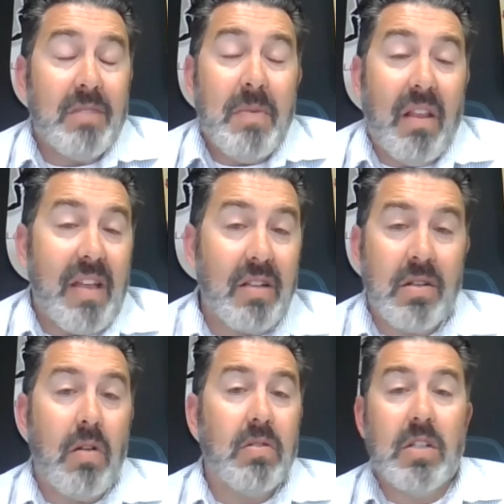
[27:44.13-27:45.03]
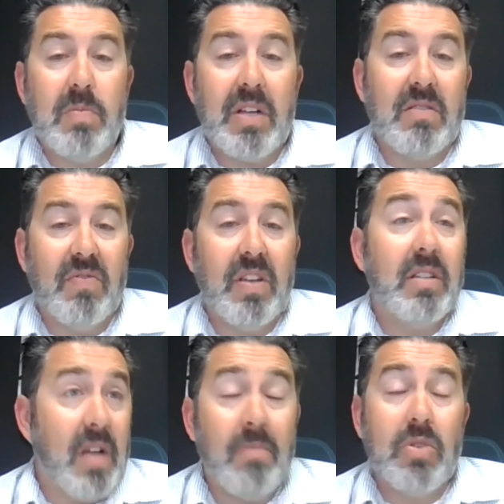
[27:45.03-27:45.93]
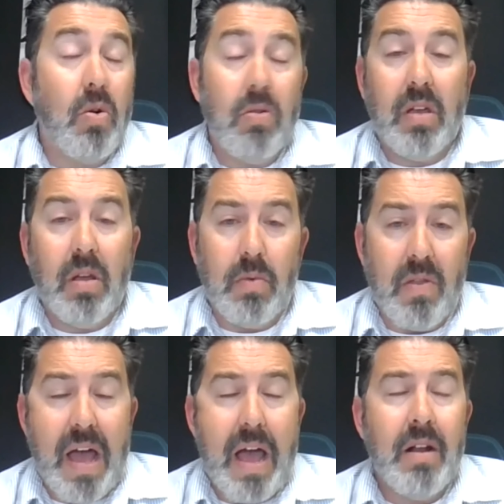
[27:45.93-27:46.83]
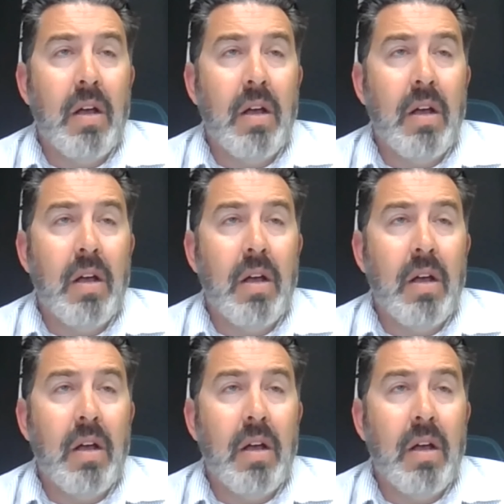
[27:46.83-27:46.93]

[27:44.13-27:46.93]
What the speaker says: I just made $1,000 in inspection fees. I'm totally good with that.